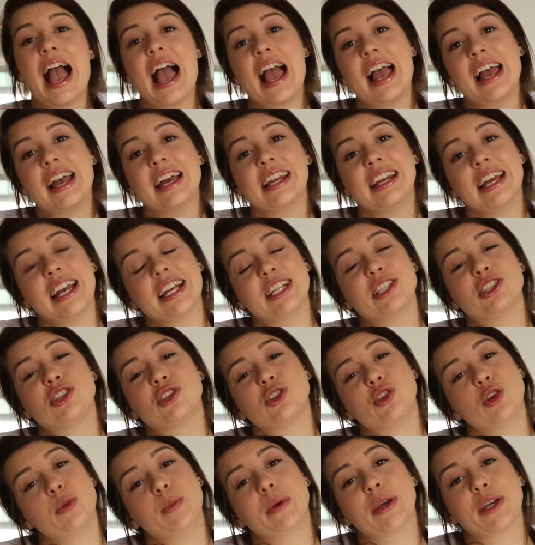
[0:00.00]
and it's
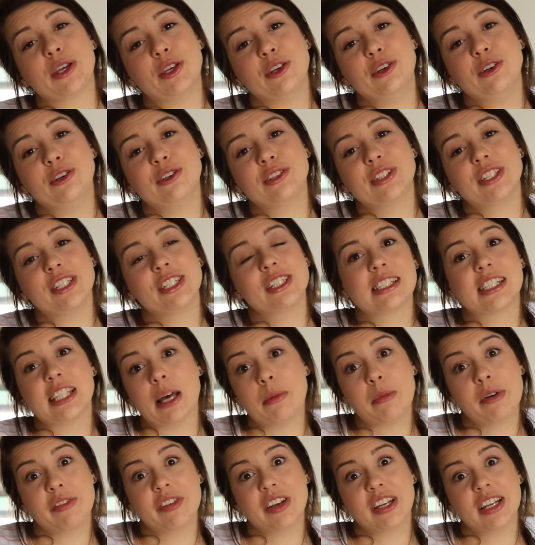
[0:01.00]
super cute,
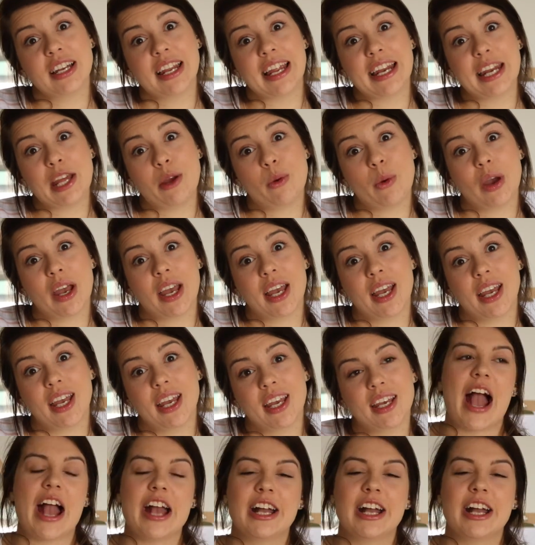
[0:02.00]
some of it anyway.